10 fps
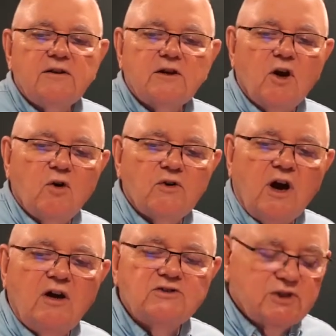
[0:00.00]
code
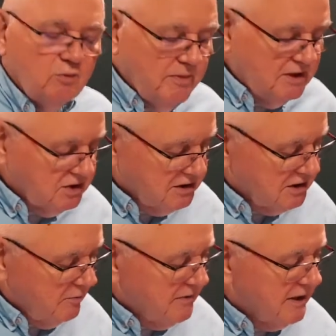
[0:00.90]
also mentions
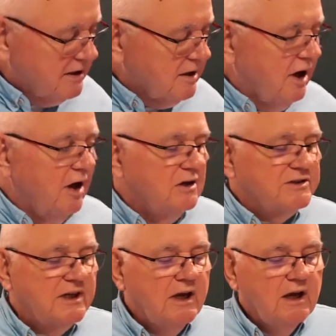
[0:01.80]
something it
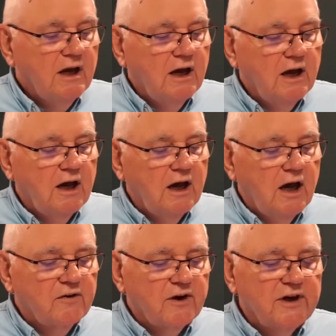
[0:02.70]
calls
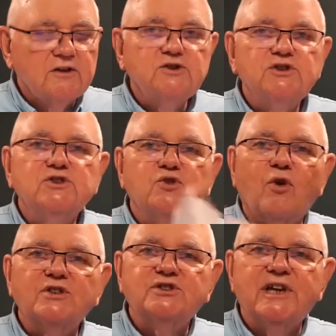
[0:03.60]
other energy
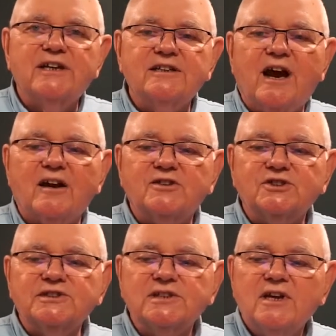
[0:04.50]
storage
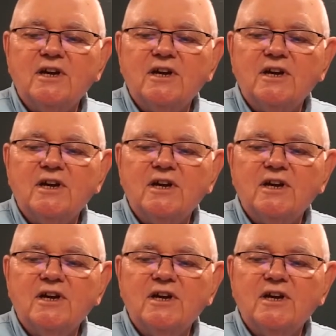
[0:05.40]
technologies,